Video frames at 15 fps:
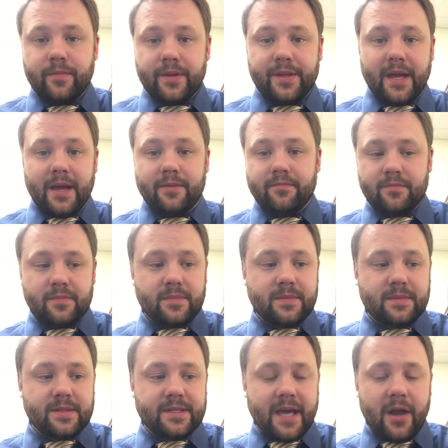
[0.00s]
But that
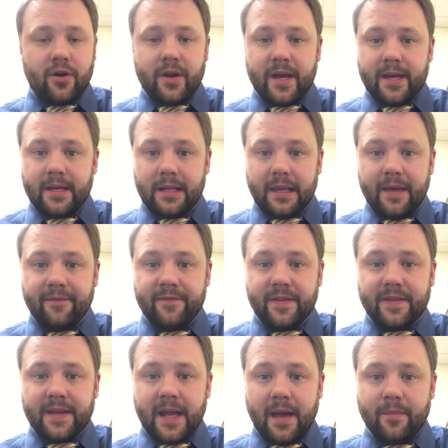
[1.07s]
Saturday at
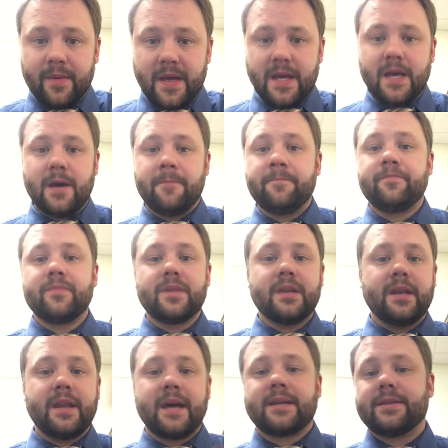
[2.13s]
11:59 p.m.,
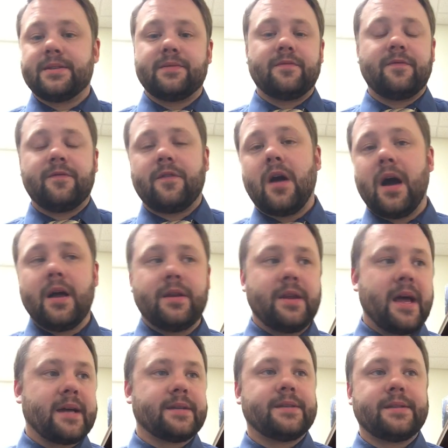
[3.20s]
the
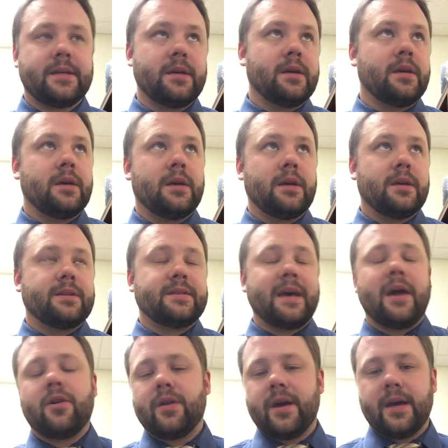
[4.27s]
next
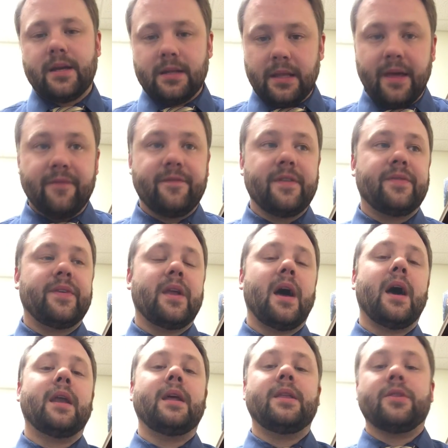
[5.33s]
Saturday,
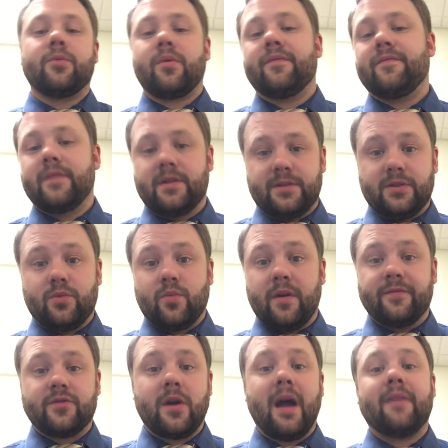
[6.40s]
11:59, is the
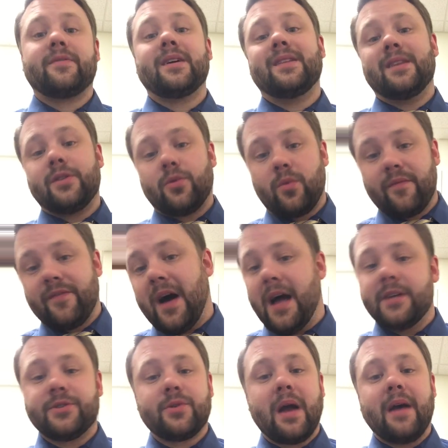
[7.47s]
rough draft, and then the
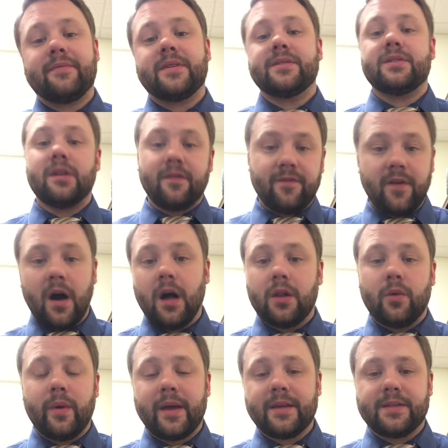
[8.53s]
revised draft is the
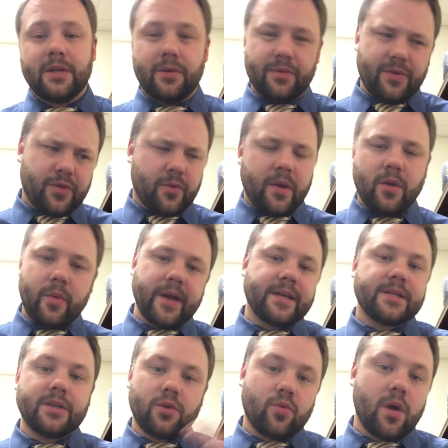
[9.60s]
following. So 3
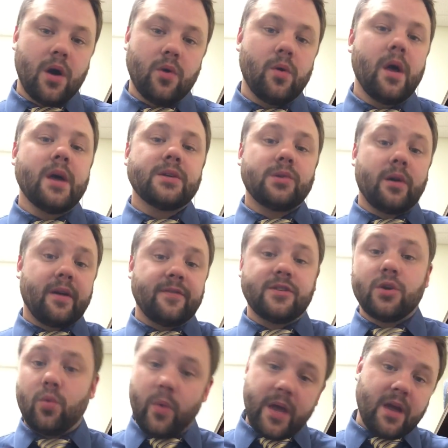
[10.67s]
weeks in a row. So it gives
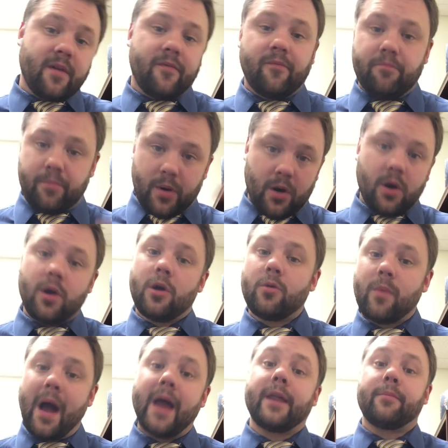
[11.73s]
you a week per
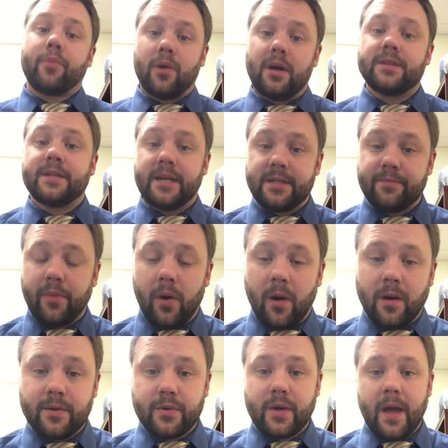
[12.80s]
writing process
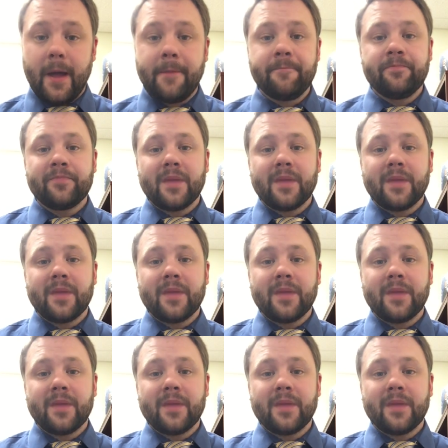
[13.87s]
part, okay?